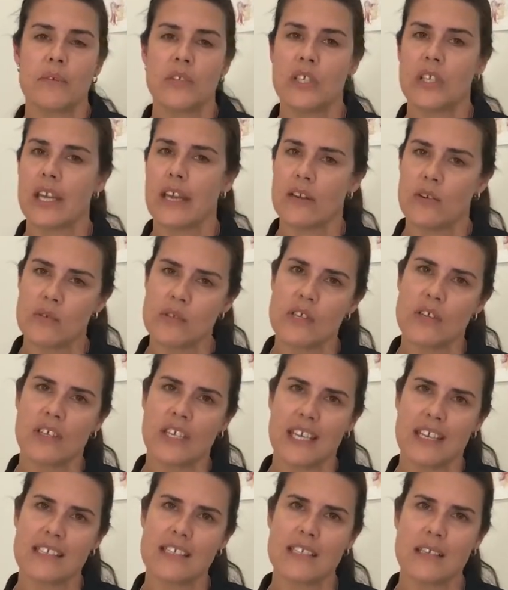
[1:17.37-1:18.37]
You can also
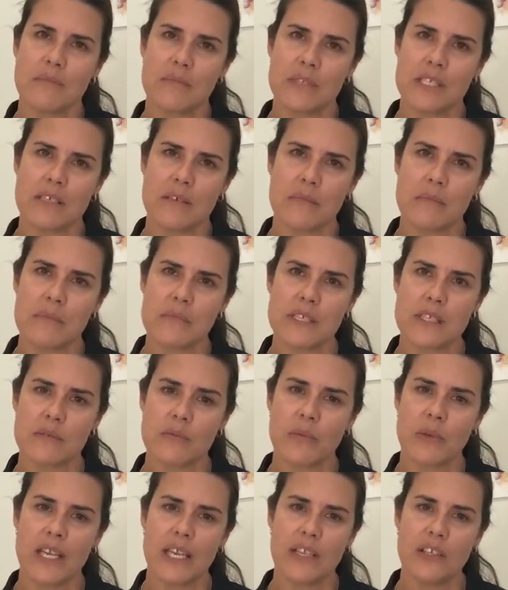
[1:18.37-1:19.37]
get symptoms
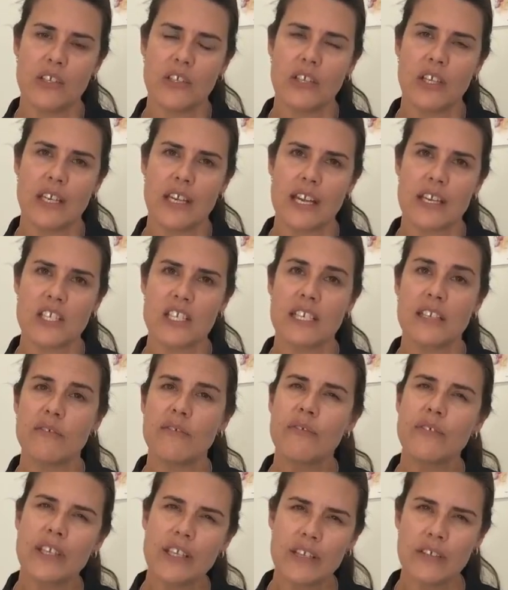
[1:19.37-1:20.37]
where you can actually
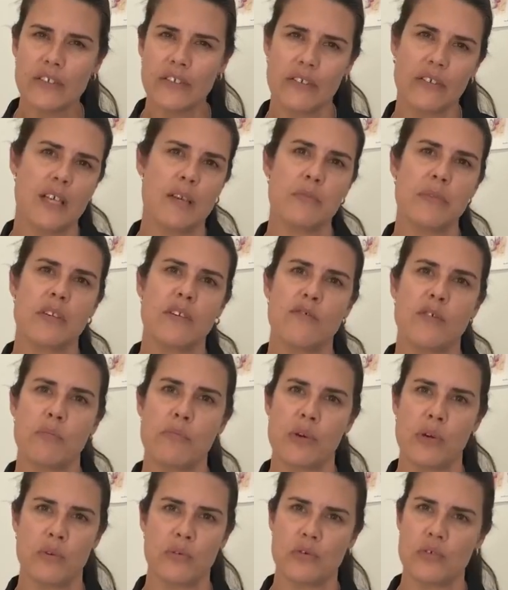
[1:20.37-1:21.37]
feel a bit of a
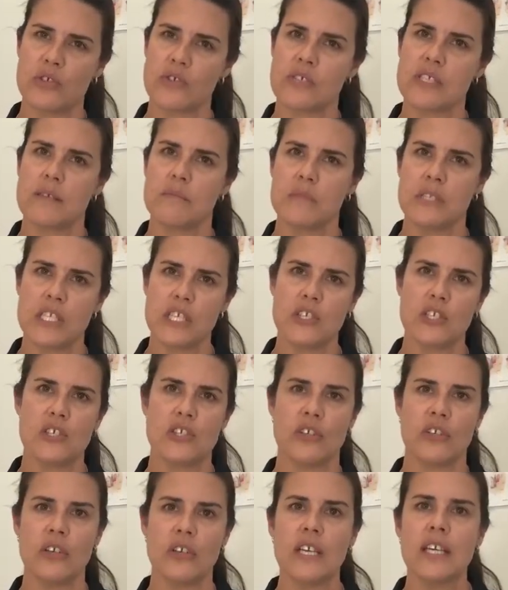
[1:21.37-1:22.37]
bulge or some
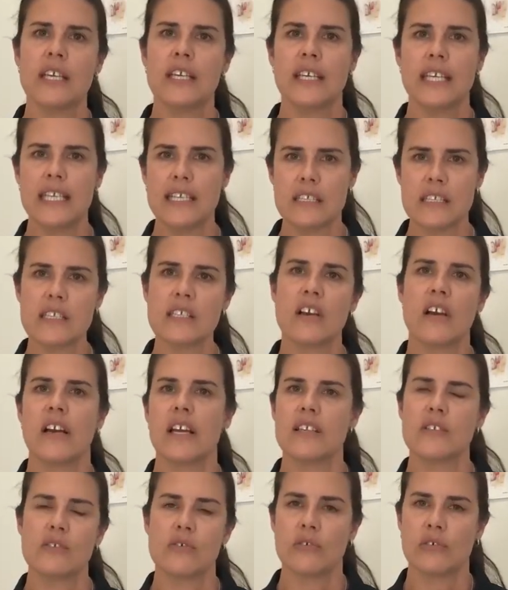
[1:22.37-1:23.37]
tissue
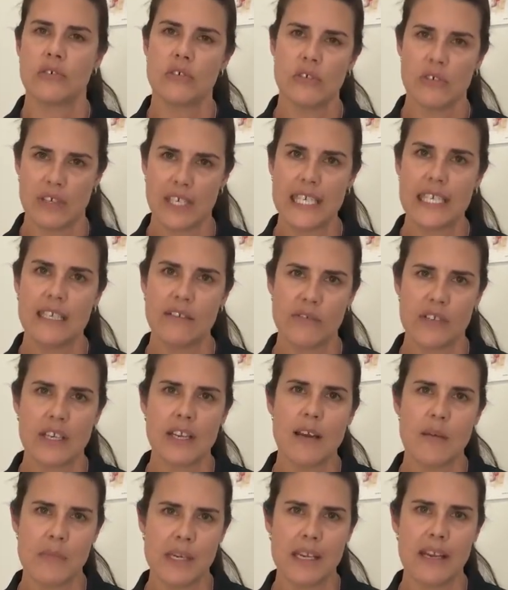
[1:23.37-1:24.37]
inside or even
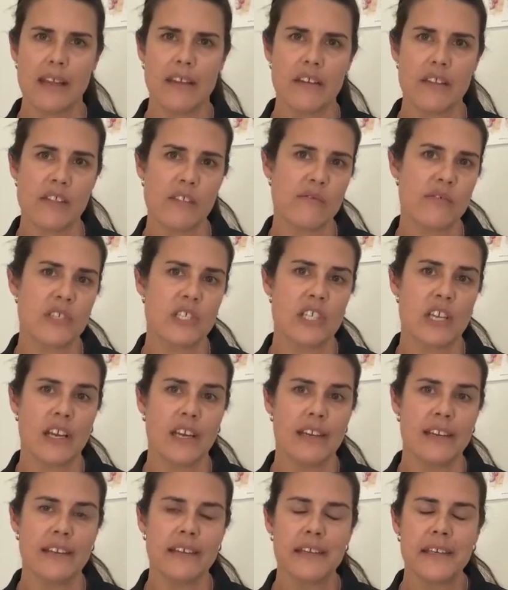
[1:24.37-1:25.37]
coming out of the
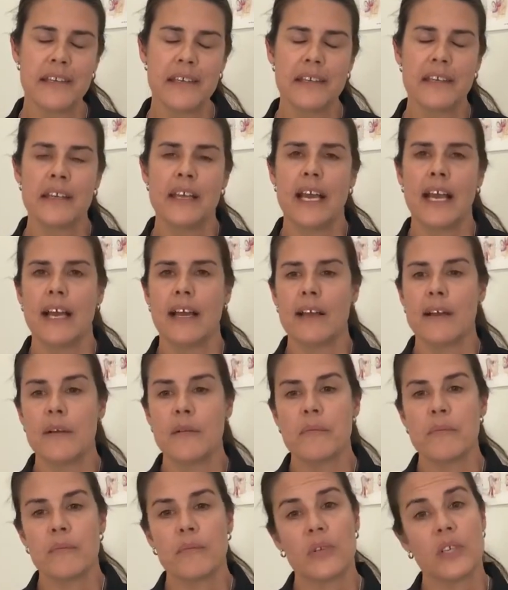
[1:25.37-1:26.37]

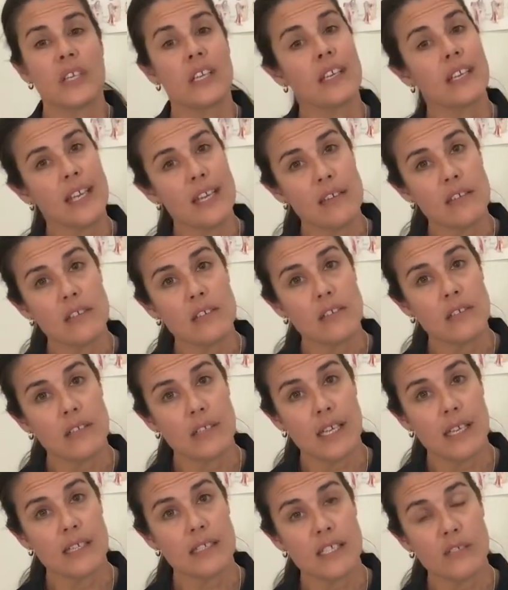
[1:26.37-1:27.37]
vagina. You can get
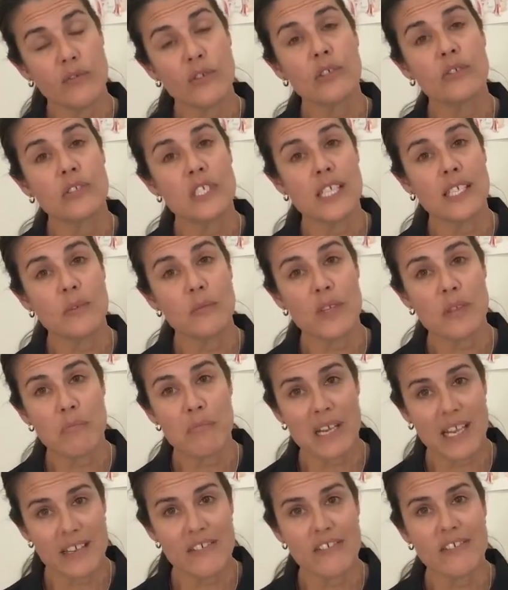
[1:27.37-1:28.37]
difficulty with
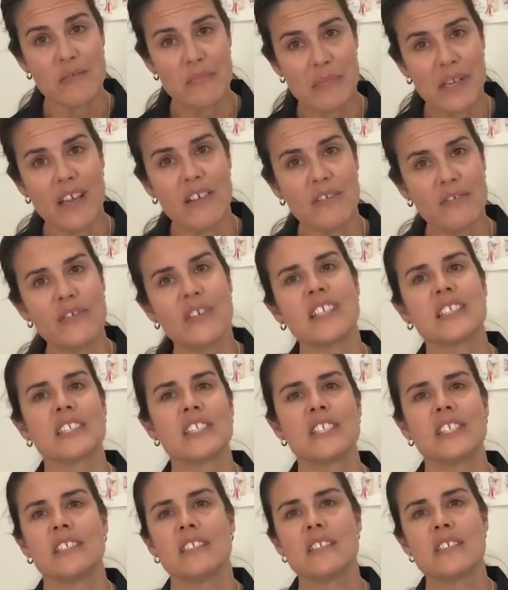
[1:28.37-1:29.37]
bladder and bowel
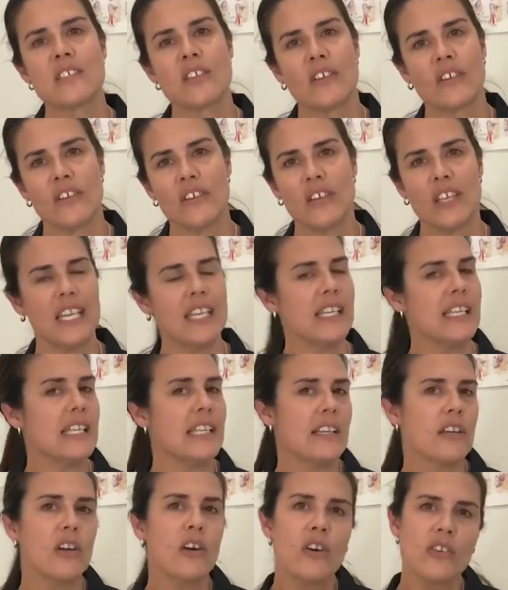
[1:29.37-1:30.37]
function, so
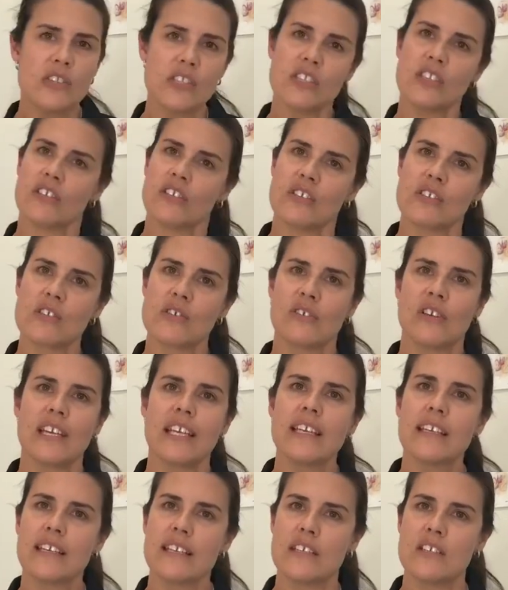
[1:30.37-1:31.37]
any incontinence or
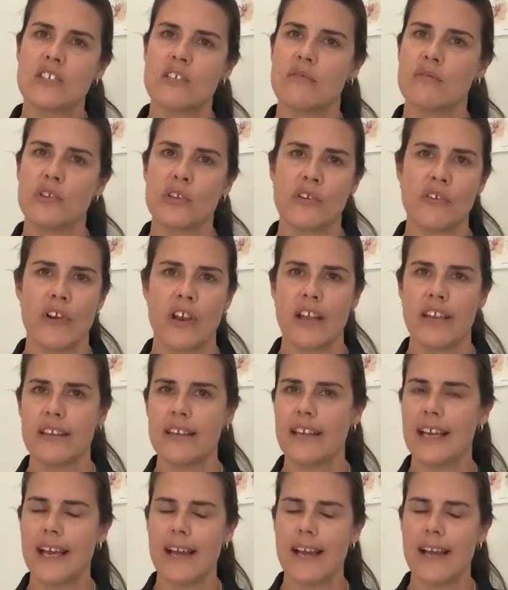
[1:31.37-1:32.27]
leakage of urine,